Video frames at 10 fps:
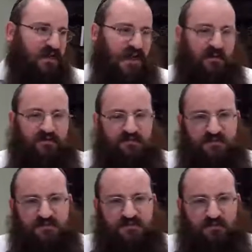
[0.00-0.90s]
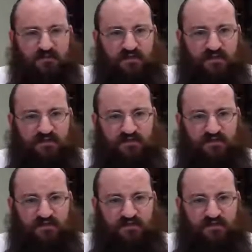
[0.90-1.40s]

animal soul is